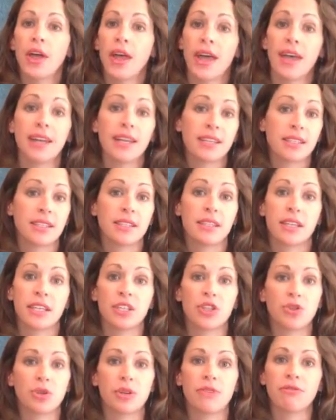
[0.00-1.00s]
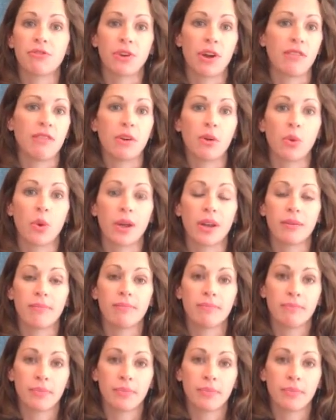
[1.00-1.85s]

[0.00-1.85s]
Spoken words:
and it's a nice treat for everyone.